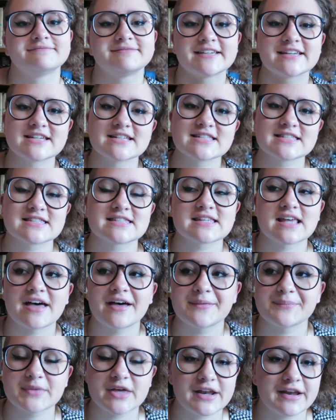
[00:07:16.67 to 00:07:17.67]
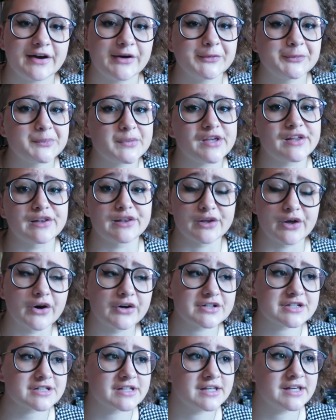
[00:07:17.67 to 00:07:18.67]
because it helped me a
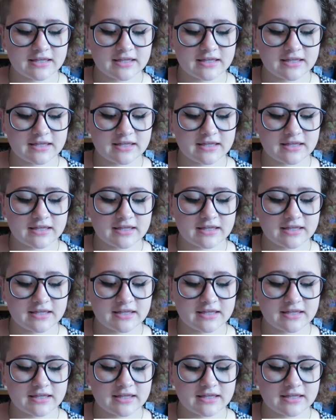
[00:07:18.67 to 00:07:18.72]
lot.